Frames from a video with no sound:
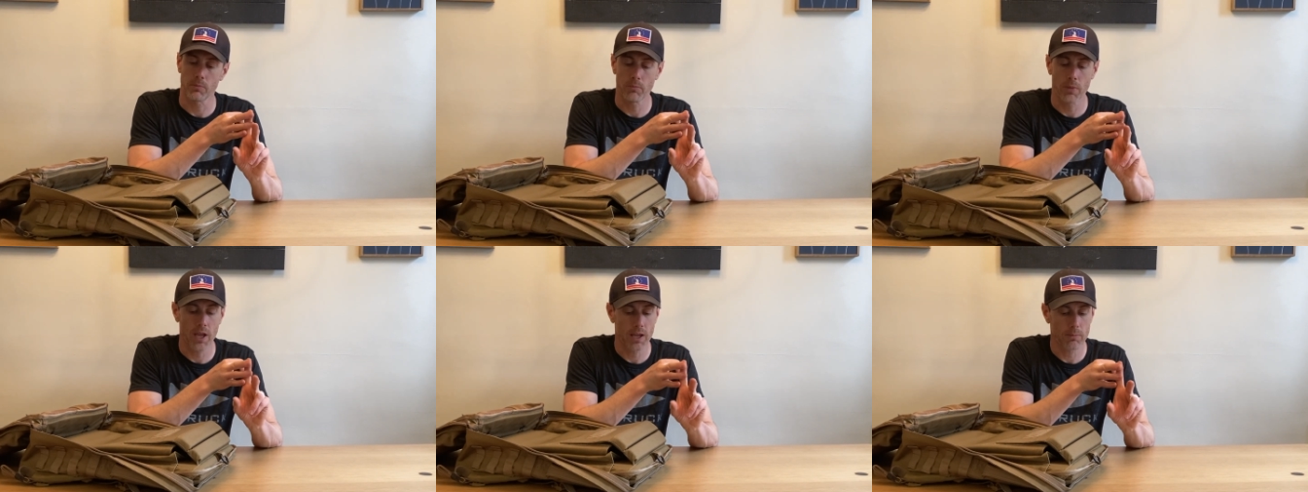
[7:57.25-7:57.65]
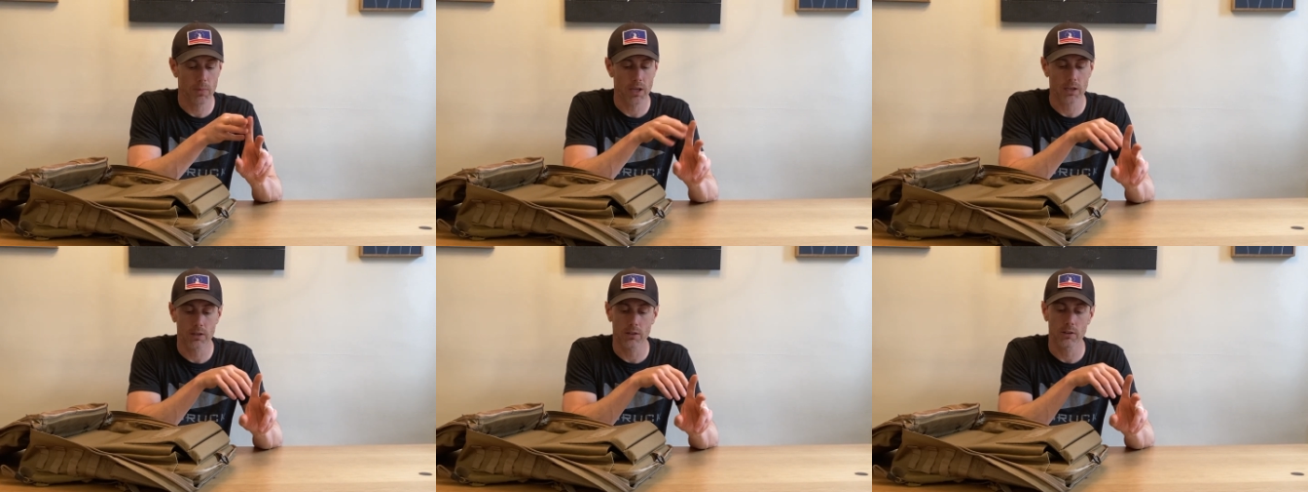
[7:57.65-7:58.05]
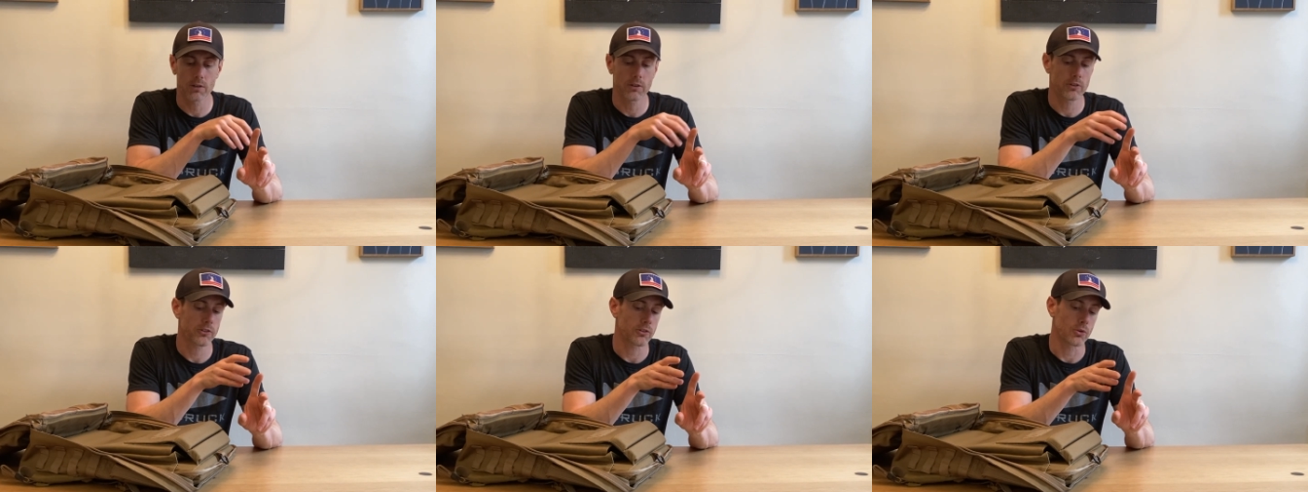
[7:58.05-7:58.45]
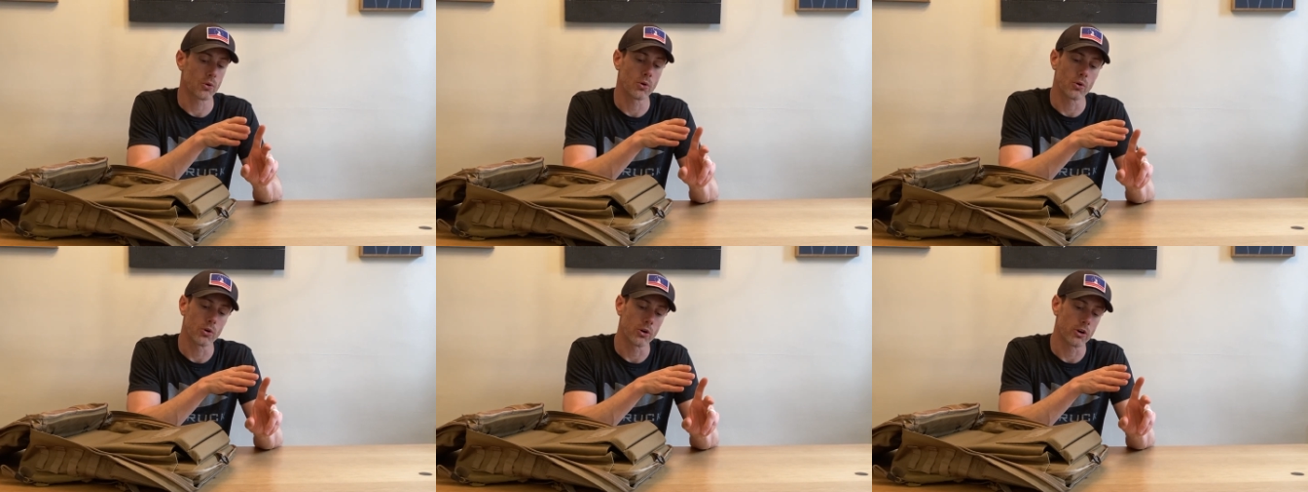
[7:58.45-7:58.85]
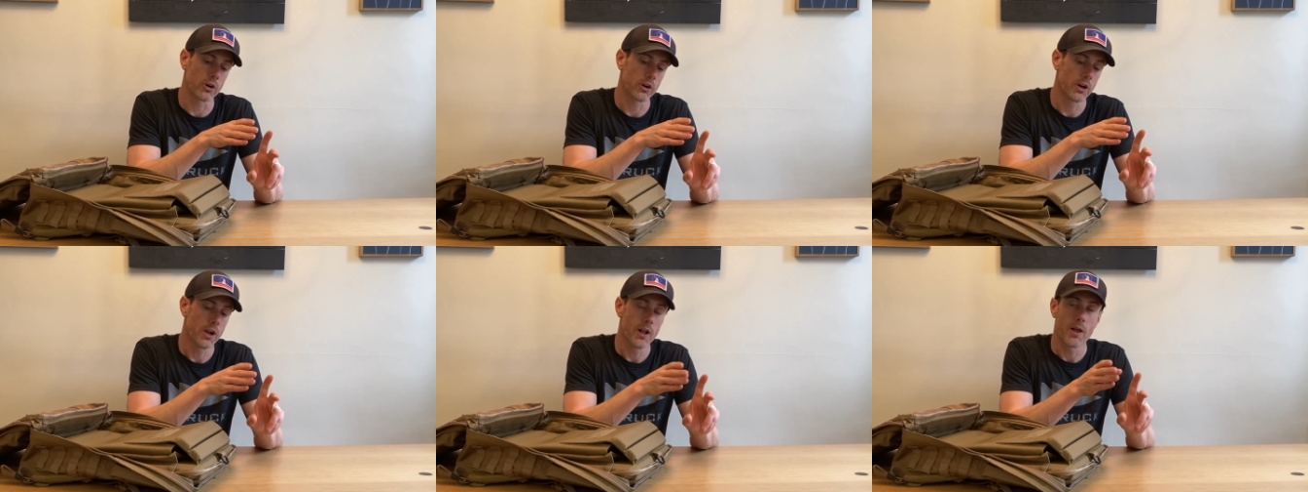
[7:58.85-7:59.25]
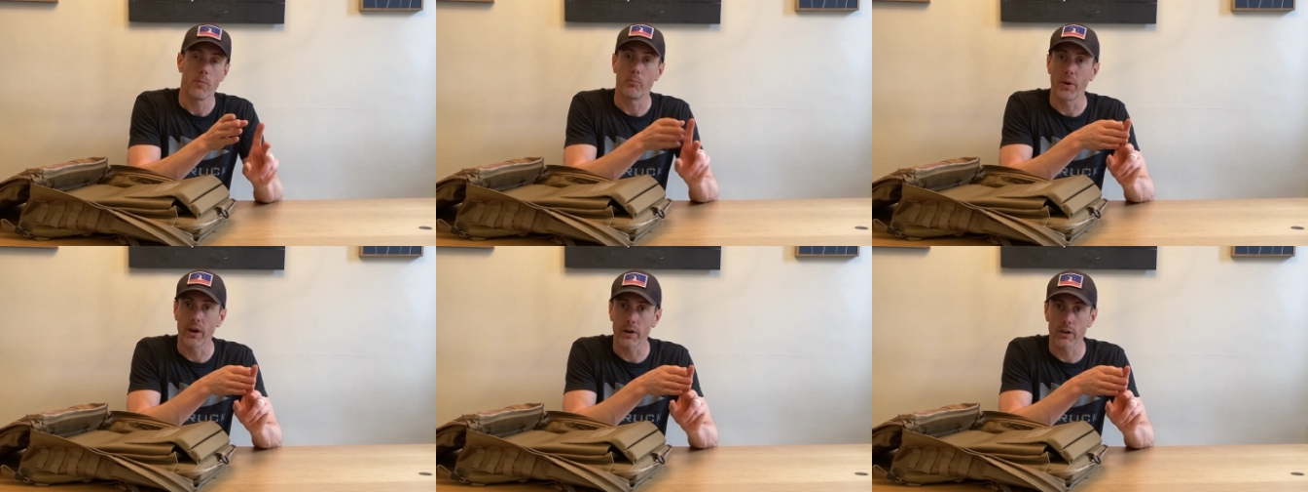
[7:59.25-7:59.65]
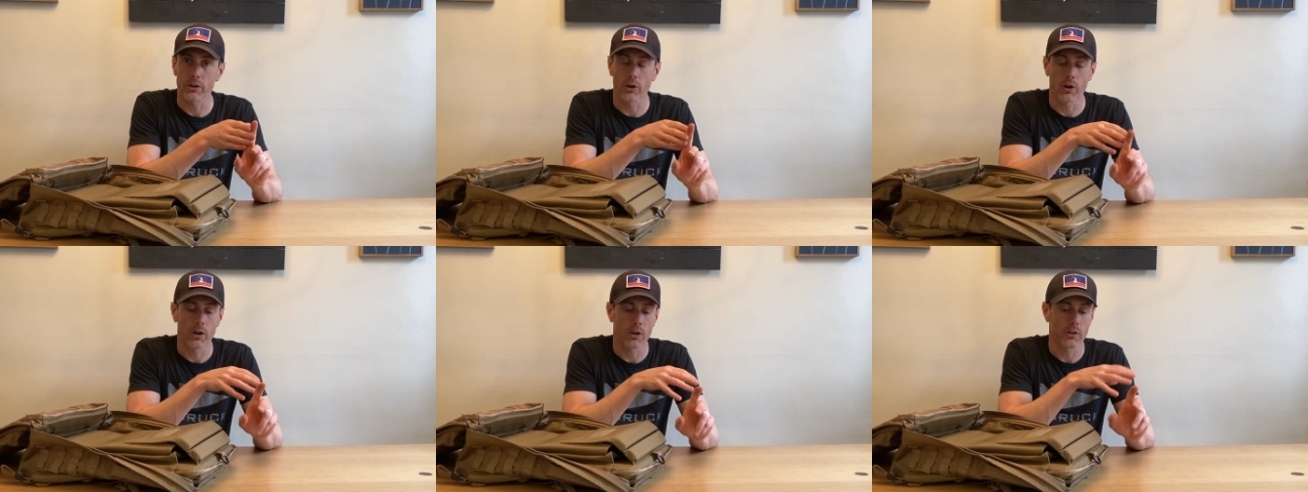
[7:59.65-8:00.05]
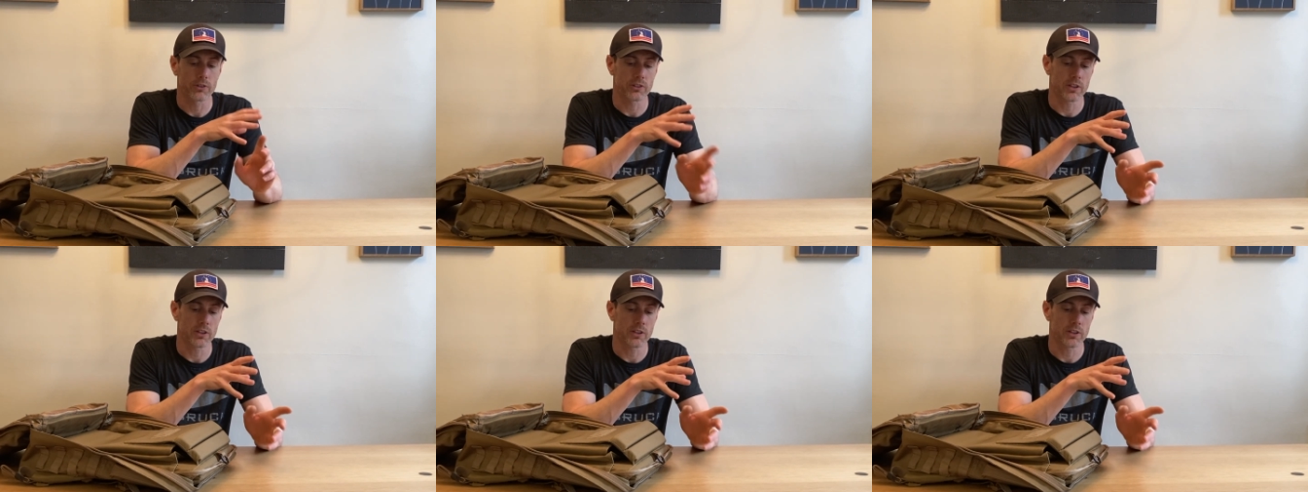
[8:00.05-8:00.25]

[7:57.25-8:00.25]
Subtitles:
man makers or bear crawls.